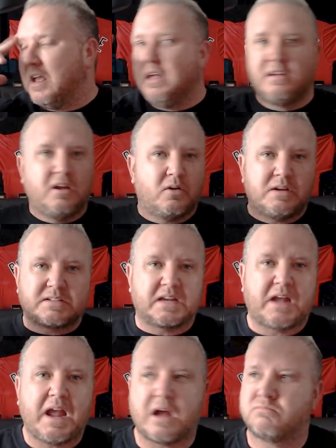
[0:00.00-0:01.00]
he's like,
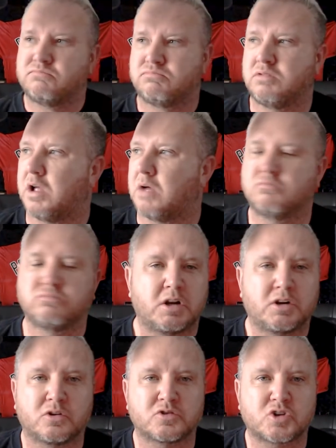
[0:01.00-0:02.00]
hey, I'm going
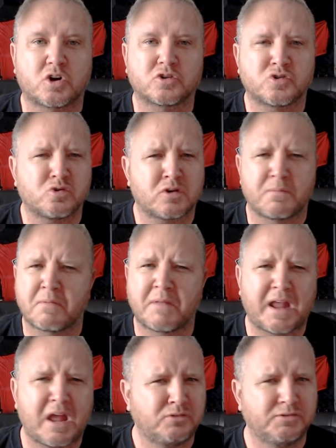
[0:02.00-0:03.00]
to go start a solar company. I'm
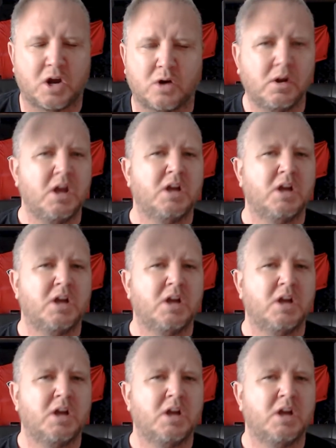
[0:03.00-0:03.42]
like, hell no.